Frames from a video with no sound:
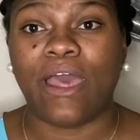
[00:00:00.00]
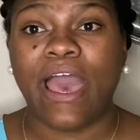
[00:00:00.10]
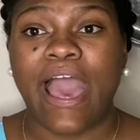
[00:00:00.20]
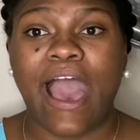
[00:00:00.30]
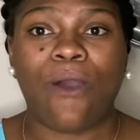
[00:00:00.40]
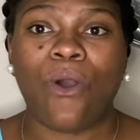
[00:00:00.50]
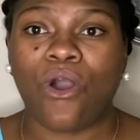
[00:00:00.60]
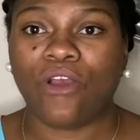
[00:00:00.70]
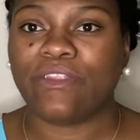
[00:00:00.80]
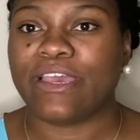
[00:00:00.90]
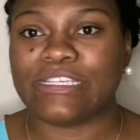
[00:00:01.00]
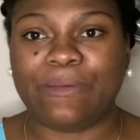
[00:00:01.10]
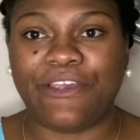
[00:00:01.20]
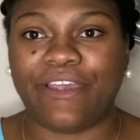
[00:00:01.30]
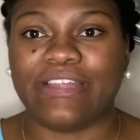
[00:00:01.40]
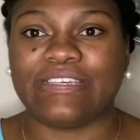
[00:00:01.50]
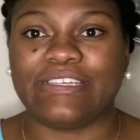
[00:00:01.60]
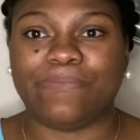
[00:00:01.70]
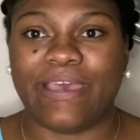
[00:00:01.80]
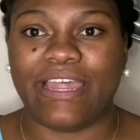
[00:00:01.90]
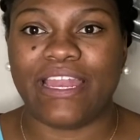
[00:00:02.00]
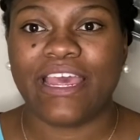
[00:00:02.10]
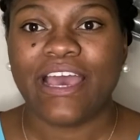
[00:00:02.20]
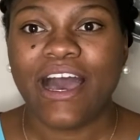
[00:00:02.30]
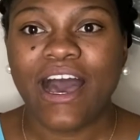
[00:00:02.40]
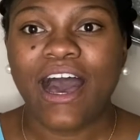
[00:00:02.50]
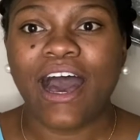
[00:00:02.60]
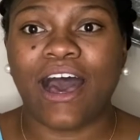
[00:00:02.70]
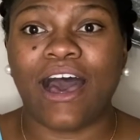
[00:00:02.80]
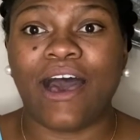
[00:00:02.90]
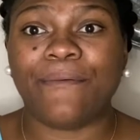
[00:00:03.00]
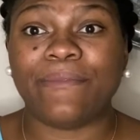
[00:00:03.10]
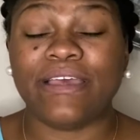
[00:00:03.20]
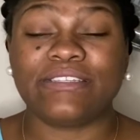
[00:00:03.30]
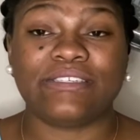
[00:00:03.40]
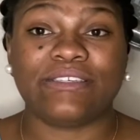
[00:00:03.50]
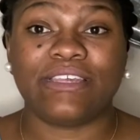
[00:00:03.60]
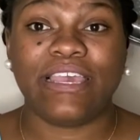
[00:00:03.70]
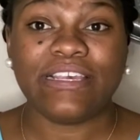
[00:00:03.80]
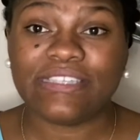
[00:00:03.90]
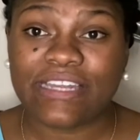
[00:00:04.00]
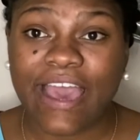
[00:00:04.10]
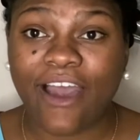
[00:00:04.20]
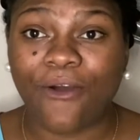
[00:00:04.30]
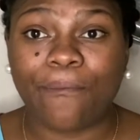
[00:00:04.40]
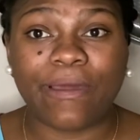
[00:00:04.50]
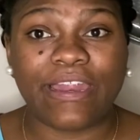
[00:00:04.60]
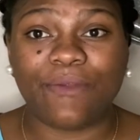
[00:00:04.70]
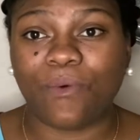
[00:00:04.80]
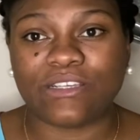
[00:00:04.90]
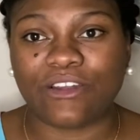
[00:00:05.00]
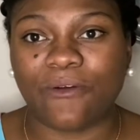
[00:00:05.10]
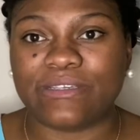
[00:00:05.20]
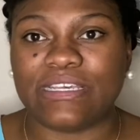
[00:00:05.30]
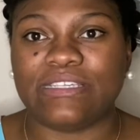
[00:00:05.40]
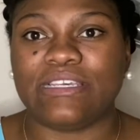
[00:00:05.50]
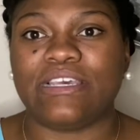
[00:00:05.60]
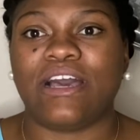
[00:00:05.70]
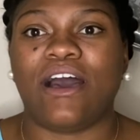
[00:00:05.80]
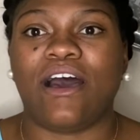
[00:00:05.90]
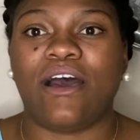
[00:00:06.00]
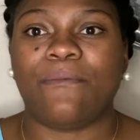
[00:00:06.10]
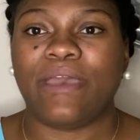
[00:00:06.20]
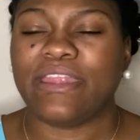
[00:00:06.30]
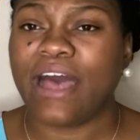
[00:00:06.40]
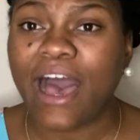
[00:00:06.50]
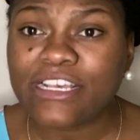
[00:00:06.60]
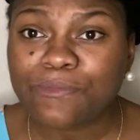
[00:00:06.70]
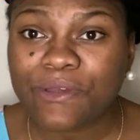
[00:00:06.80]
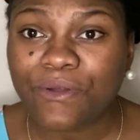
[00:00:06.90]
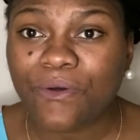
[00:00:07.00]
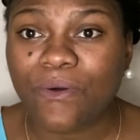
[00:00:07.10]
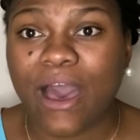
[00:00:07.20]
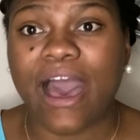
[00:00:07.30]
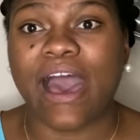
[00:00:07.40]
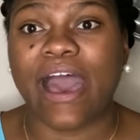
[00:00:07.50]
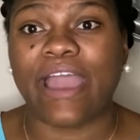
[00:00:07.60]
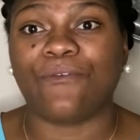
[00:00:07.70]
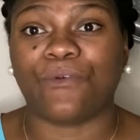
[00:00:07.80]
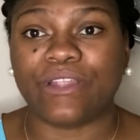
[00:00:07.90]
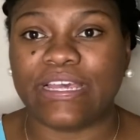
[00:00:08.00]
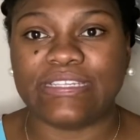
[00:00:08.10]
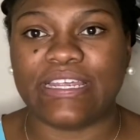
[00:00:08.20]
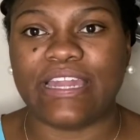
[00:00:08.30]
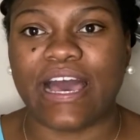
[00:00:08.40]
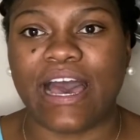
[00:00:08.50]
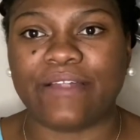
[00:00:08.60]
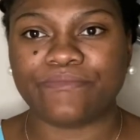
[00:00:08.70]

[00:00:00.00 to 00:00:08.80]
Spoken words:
how hard the experience has been. It's easy now, but it wasn't always easy. In the hospital, I really did not